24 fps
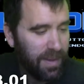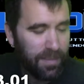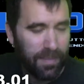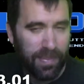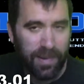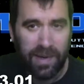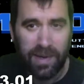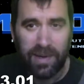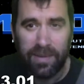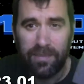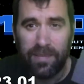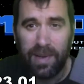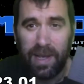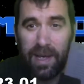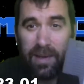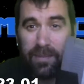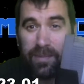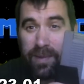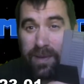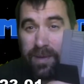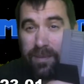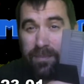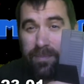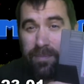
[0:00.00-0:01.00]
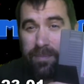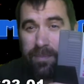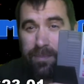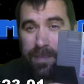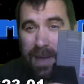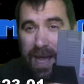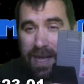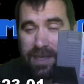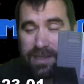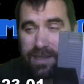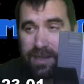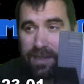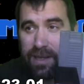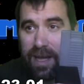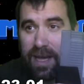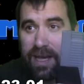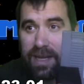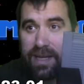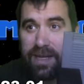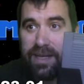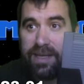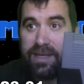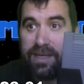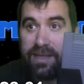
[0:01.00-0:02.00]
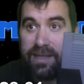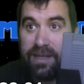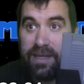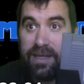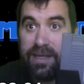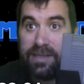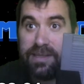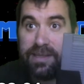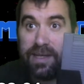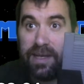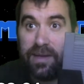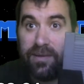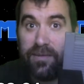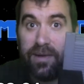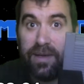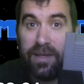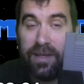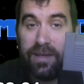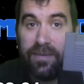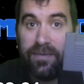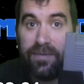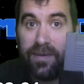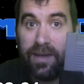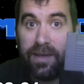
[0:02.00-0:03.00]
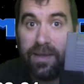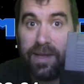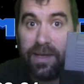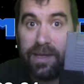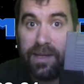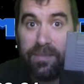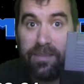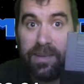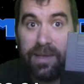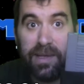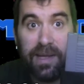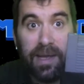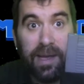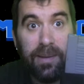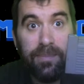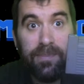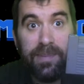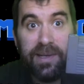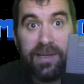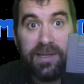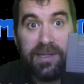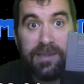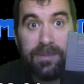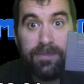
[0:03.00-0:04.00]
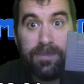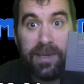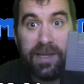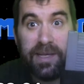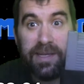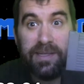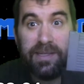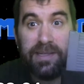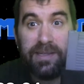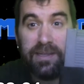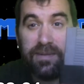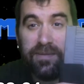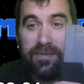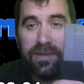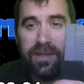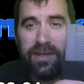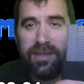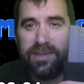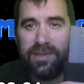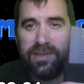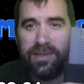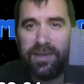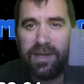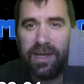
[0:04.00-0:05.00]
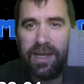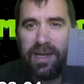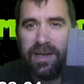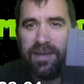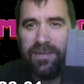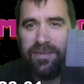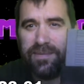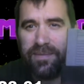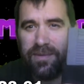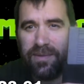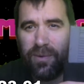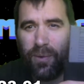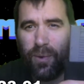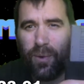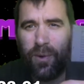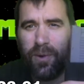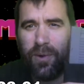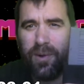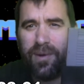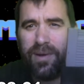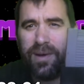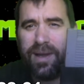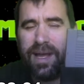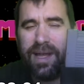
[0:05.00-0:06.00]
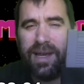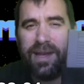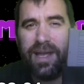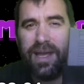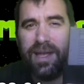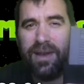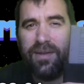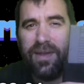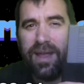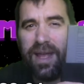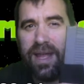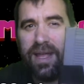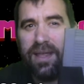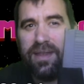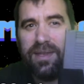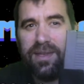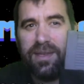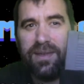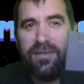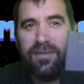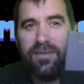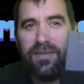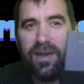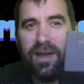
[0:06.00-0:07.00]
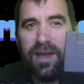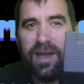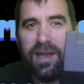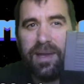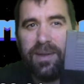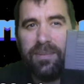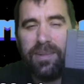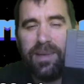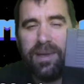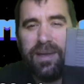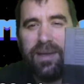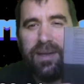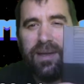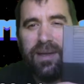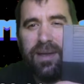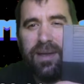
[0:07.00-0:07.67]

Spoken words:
But it packs a lot into this. Like, really felt like a big epic space adventure, kind of horror, kind of had an alien vibe.